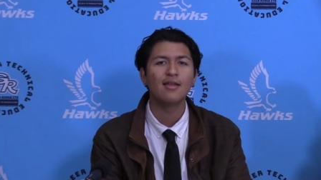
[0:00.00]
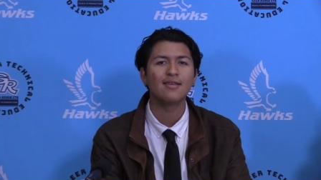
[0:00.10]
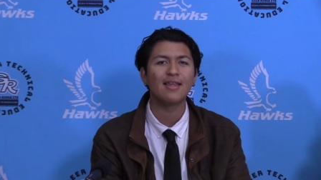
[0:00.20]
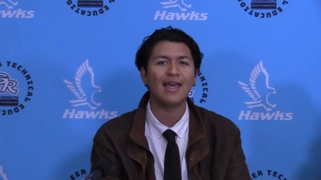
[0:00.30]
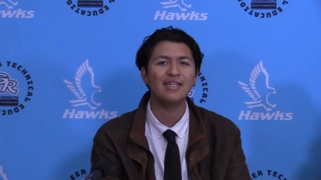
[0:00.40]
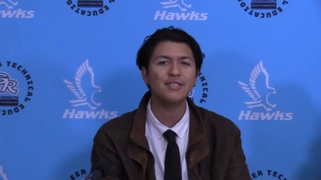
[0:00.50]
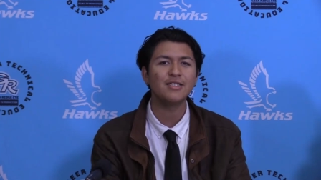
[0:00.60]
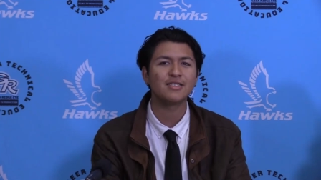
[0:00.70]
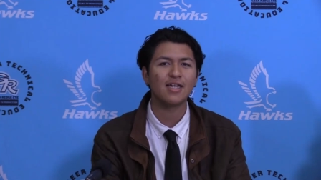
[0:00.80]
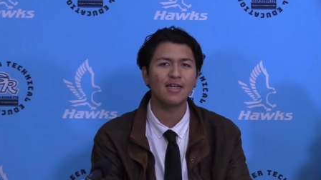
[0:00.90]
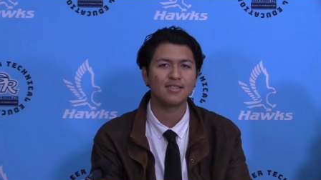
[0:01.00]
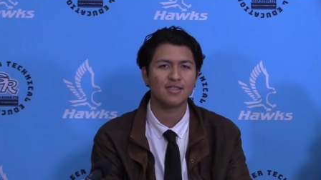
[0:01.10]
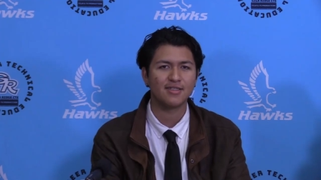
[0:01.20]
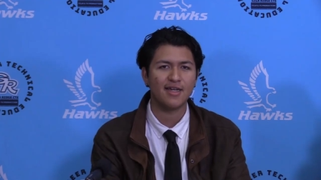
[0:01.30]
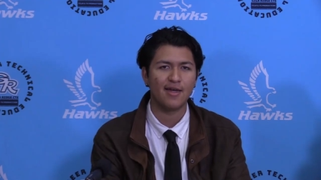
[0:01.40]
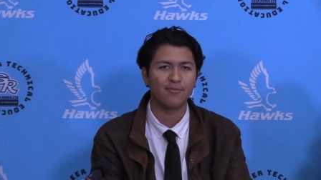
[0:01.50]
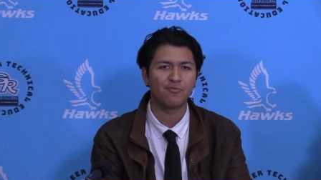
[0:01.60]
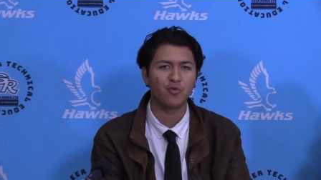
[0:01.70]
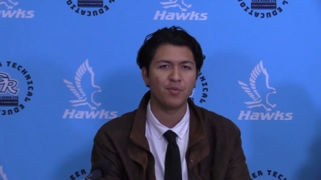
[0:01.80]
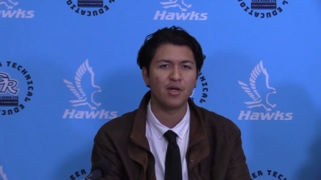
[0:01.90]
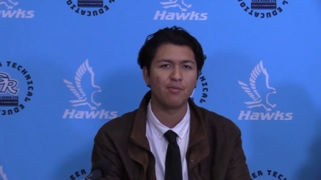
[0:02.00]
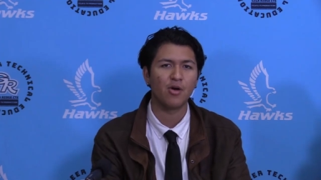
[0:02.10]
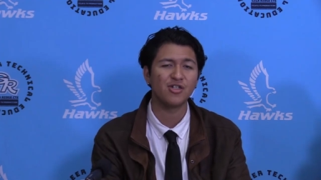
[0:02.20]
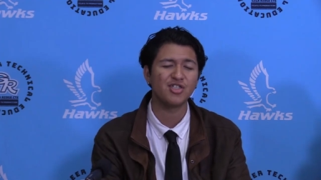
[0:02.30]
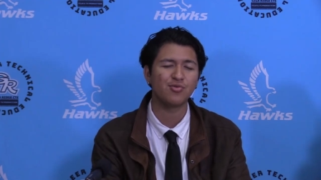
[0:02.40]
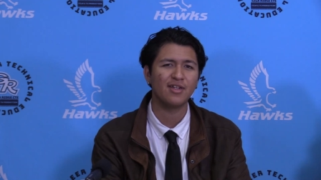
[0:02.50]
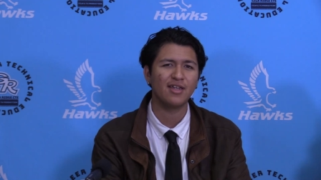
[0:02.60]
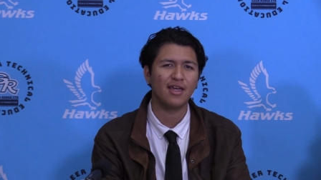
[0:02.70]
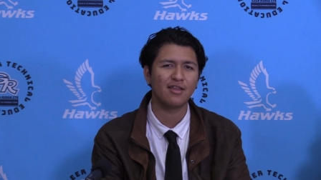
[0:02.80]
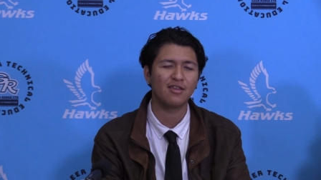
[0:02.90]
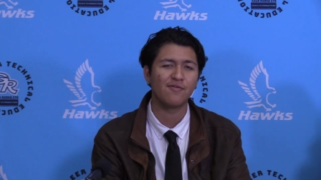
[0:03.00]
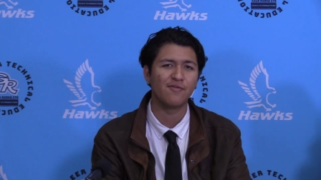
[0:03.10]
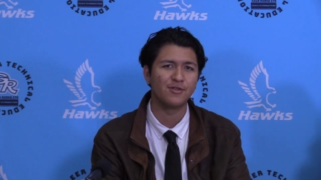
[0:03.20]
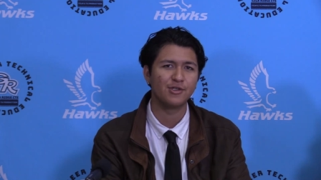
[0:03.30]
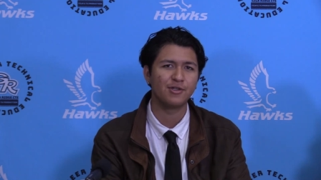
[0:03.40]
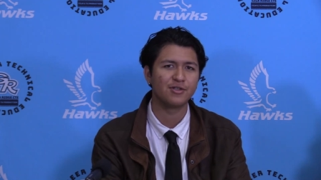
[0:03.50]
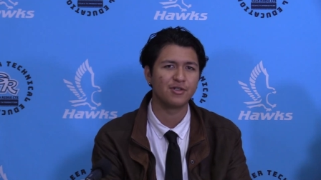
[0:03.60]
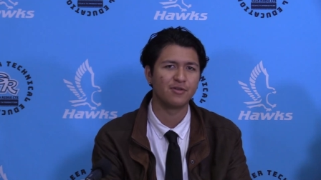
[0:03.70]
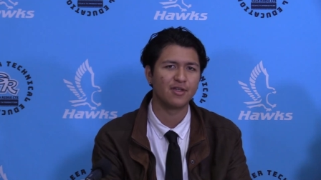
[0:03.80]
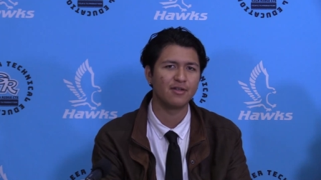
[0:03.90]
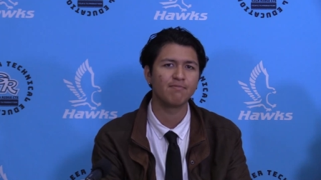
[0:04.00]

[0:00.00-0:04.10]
The AZ Science exam will be on March 28th for juniors only.